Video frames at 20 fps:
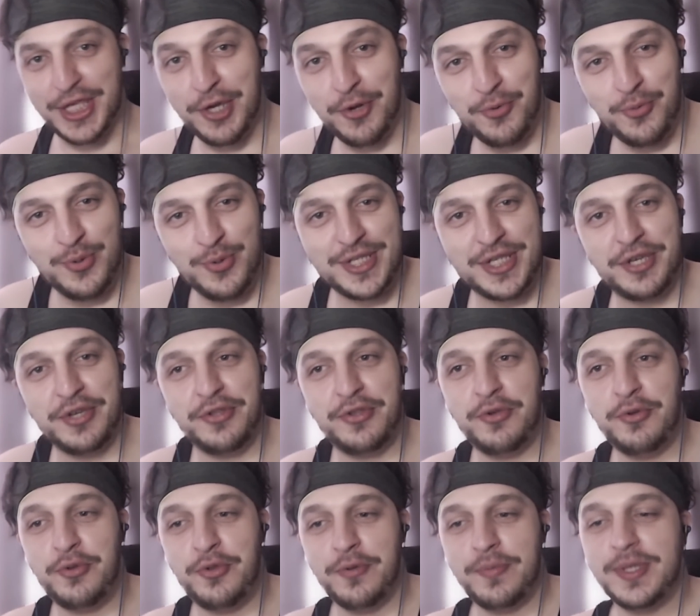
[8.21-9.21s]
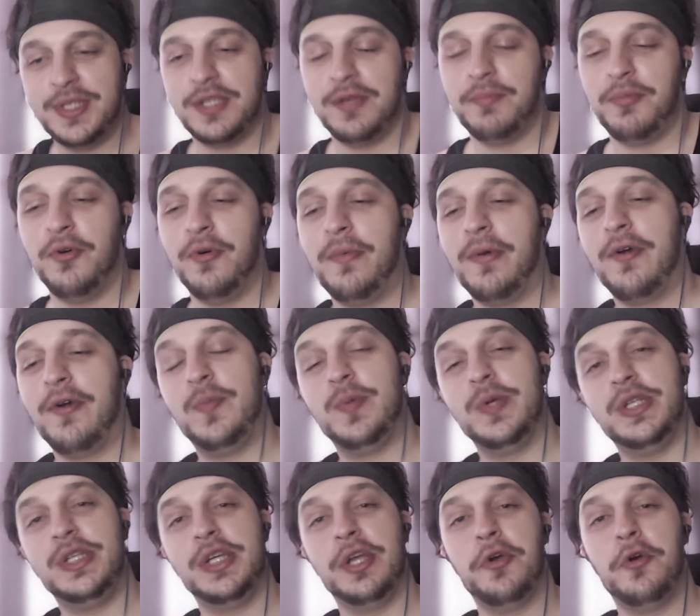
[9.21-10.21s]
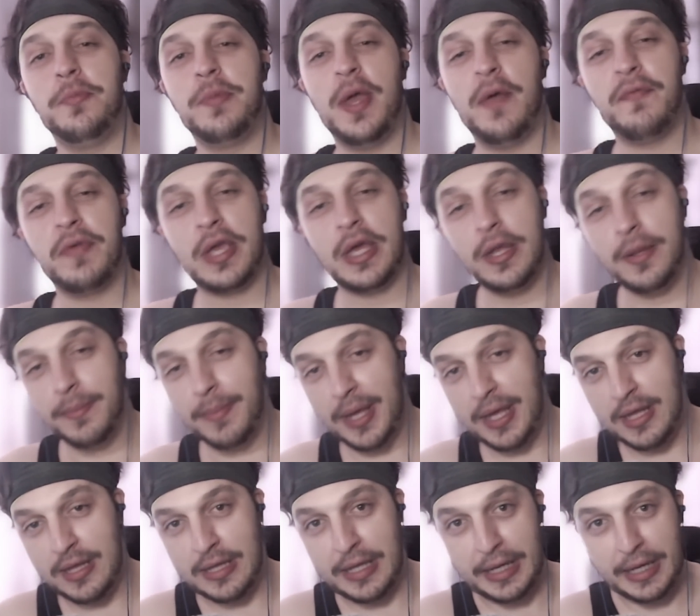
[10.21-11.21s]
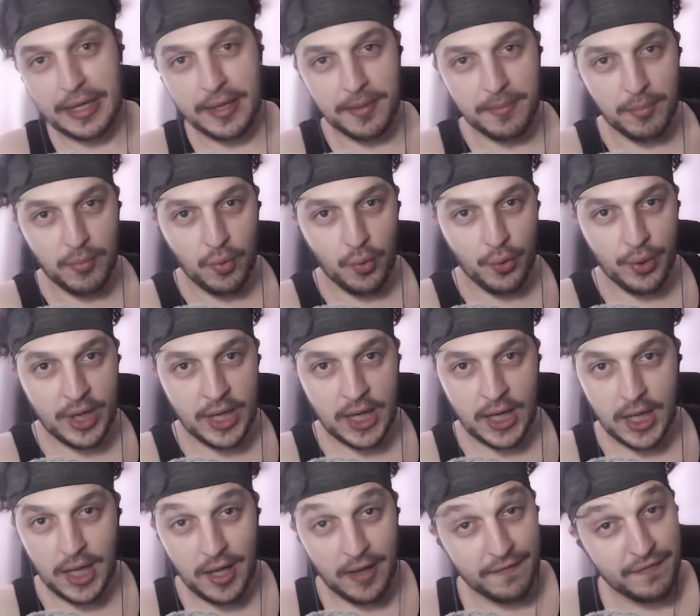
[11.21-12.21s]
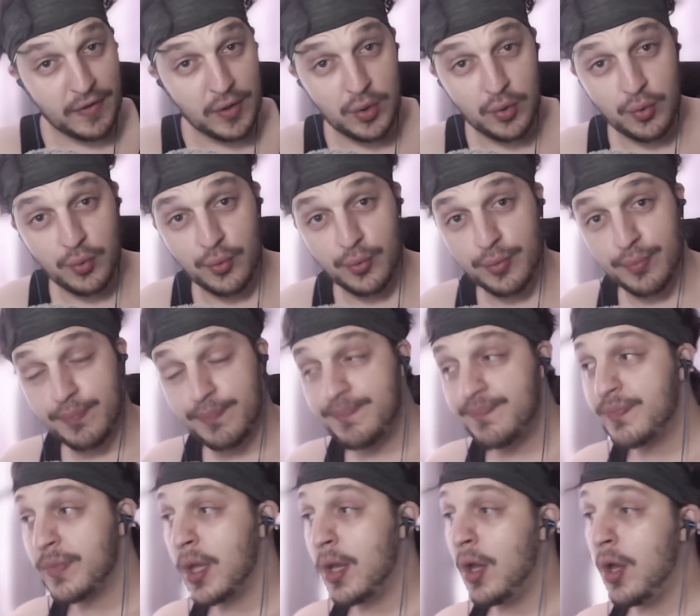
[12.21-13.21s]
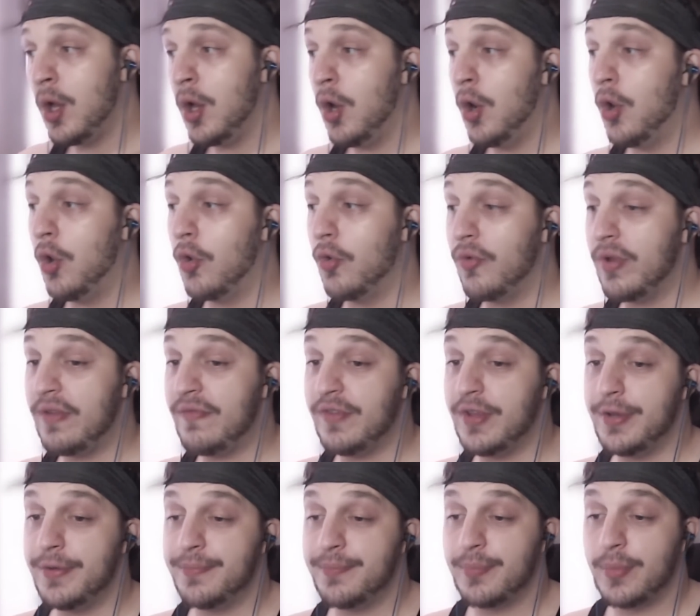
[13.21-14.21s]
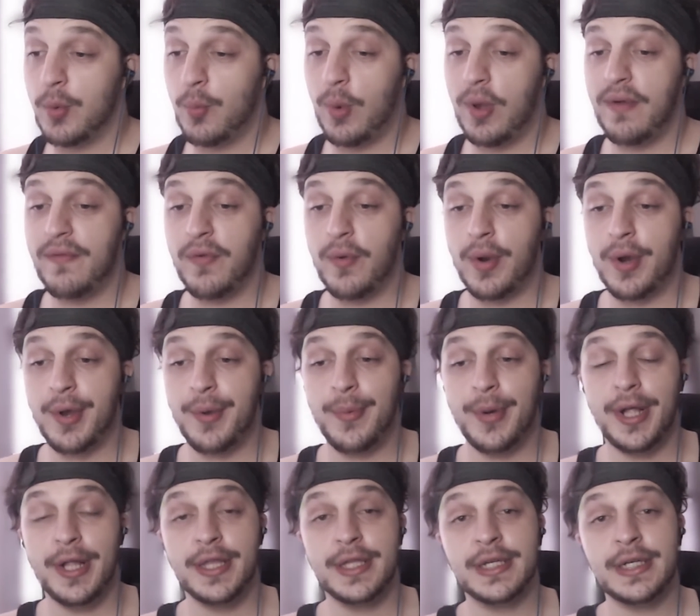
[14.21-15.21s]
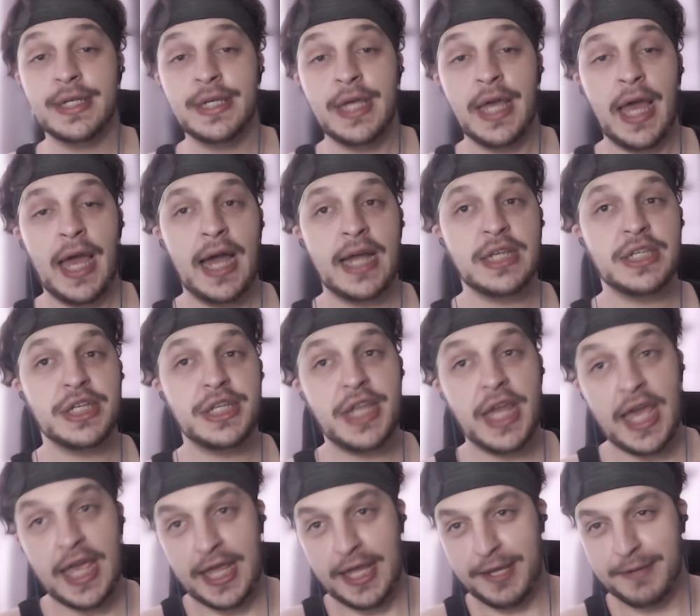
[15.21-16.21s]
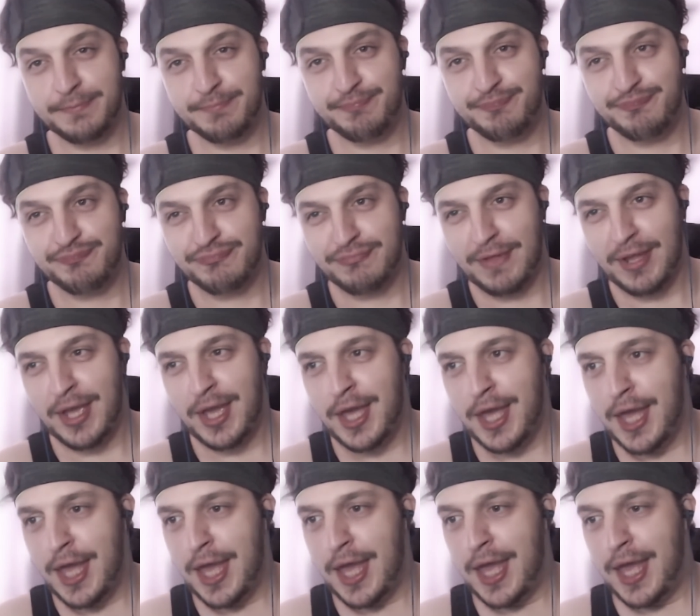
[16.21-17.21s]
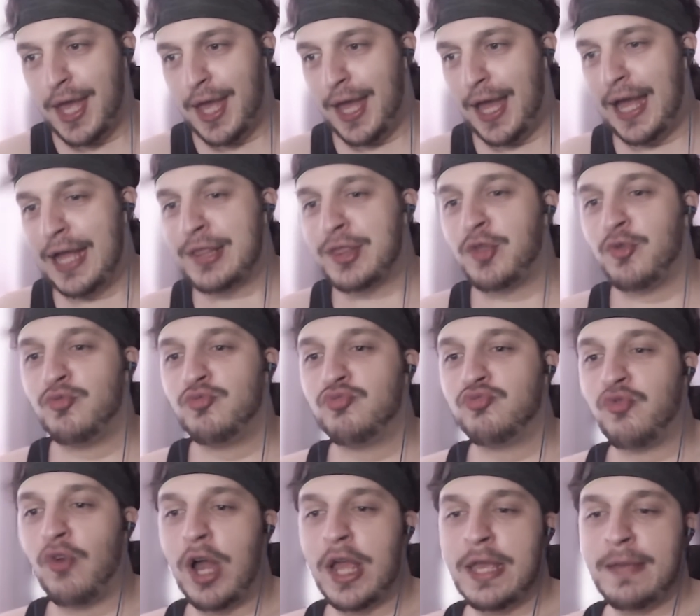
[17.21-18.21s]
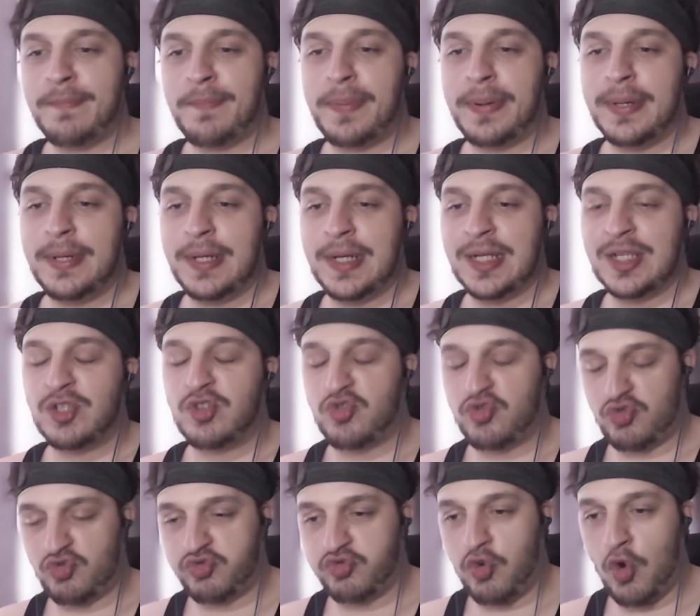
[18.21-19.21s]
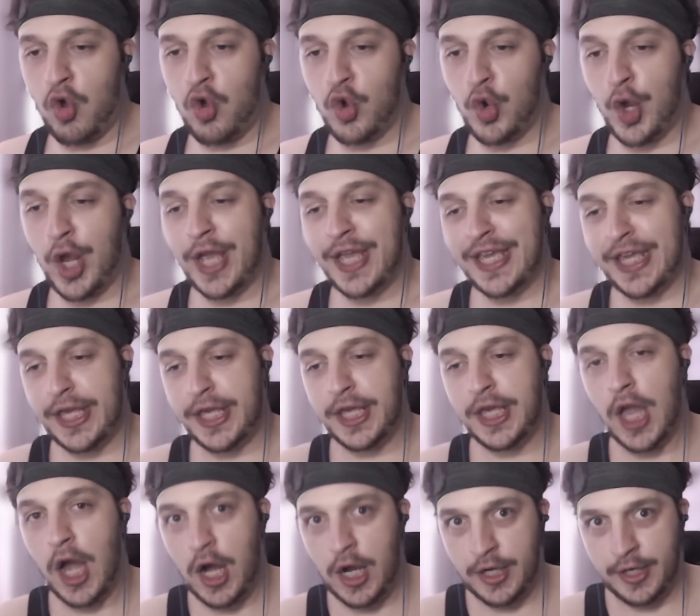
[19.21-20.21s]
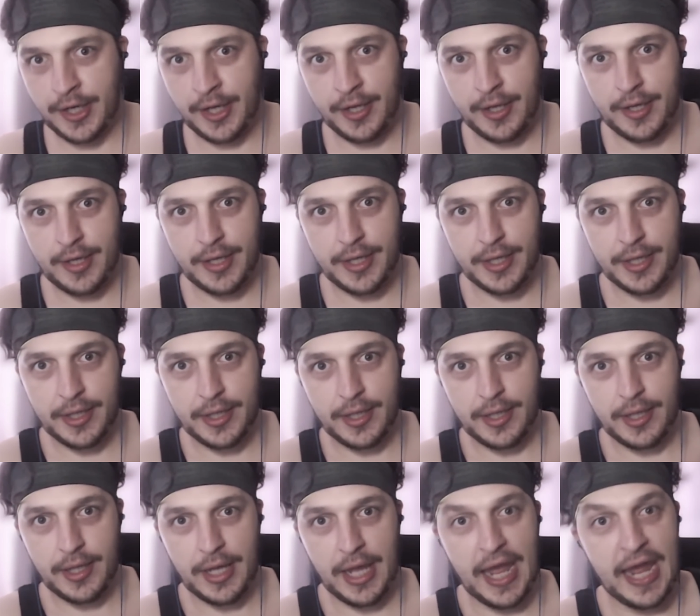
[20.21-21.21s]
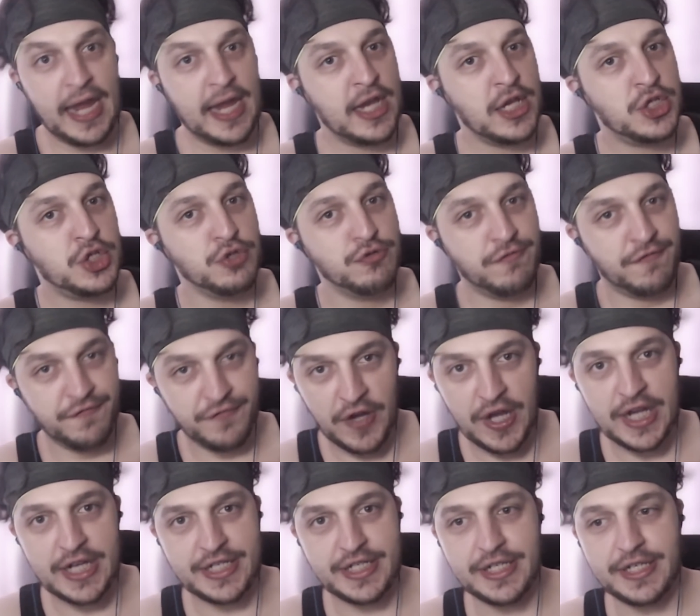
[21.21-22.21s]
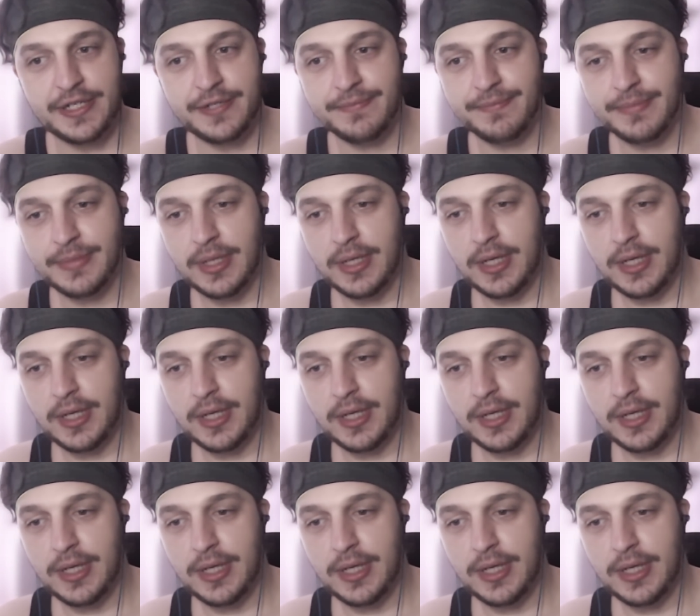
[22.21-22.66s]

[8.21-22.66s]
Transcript: Yo, what's good YouTube? It's your boy OmarioRpg. I hope you're having an amazing morning, afternoon, or evening, wherever you are in the world. And today, at the ripe, strong, young age of 30,